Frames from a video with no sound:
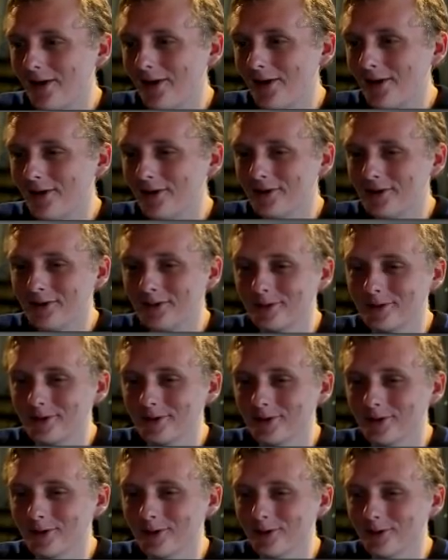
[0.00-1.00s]
Oh, there we
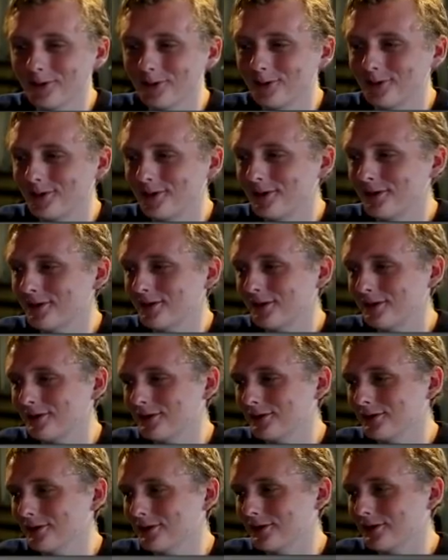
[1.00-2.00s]
go. Things
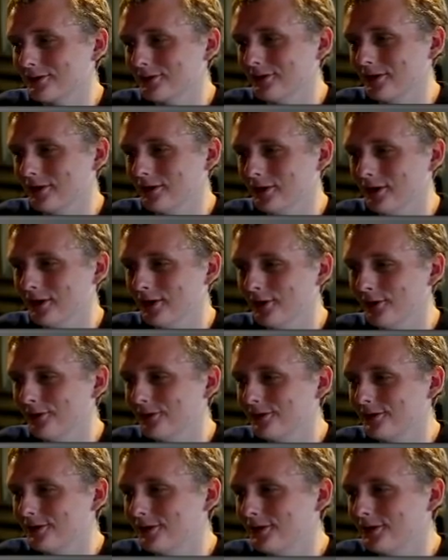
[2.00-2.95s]
are looking great now.